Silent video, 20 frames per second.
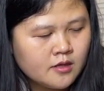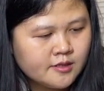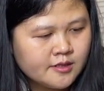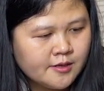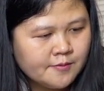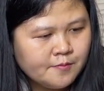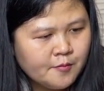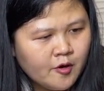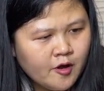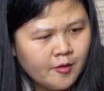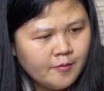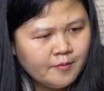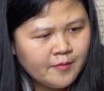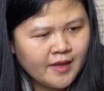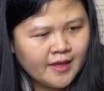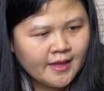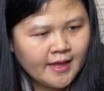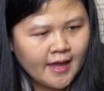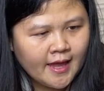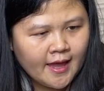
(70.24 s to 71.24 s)
The
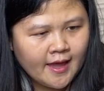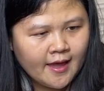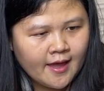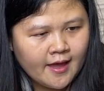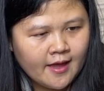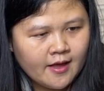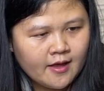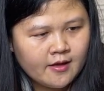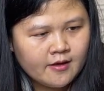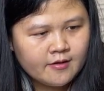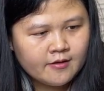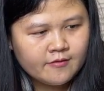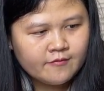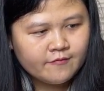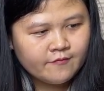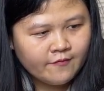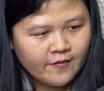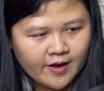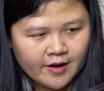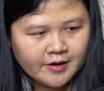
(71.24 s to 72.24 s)
Burmese hair
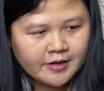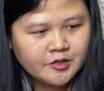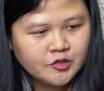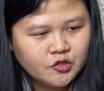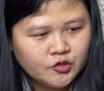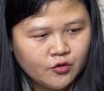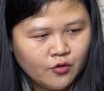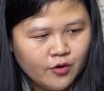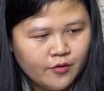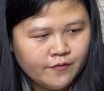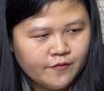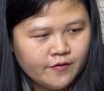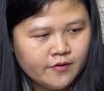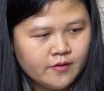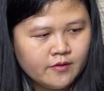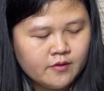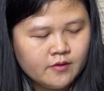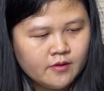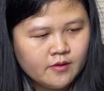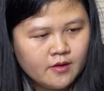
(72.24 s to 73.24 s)
very soft,
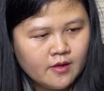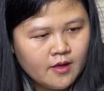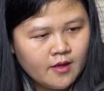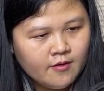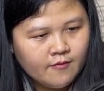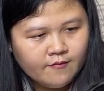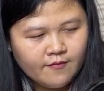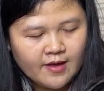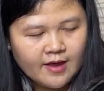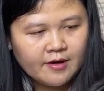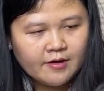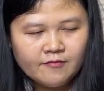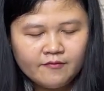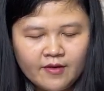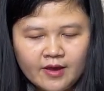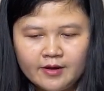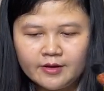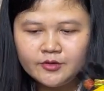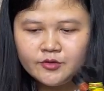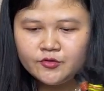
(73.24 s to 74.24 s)

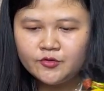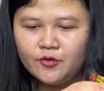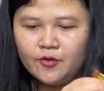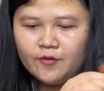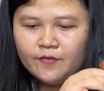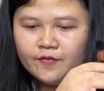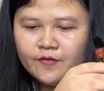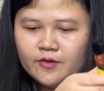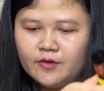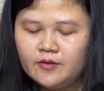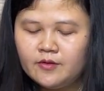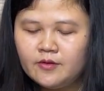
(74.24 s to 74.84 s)
very soft.